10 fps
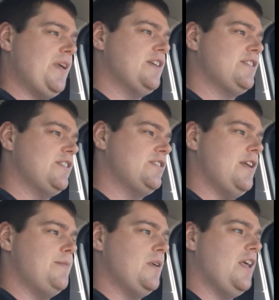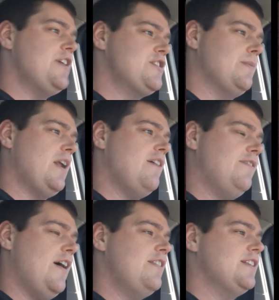because of the stipulation, but I
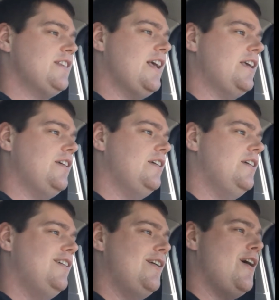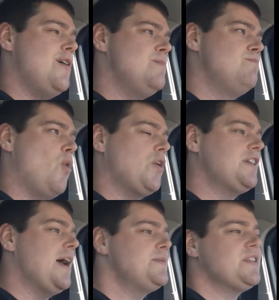find that's like more
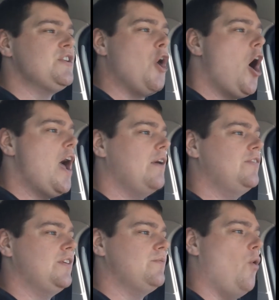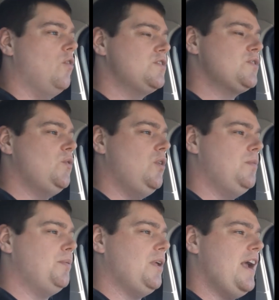times than not the old
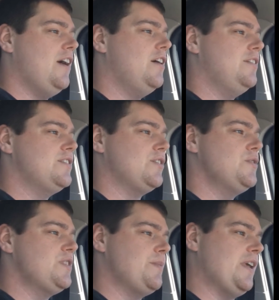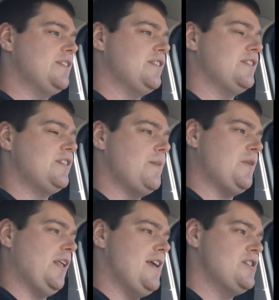school player is losing because of the
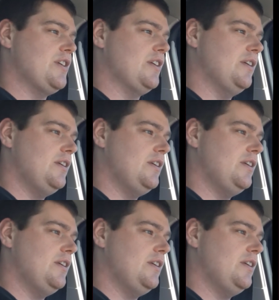stipulation.